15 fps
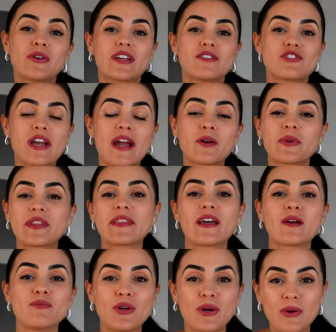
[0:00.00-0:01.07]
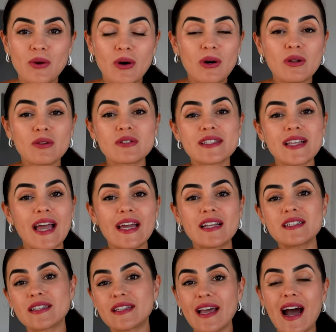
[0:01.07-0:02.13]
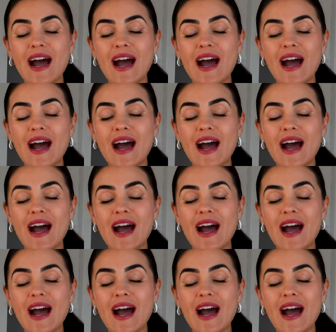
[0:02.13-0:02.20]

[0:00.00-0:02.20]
You can share with them your goals and the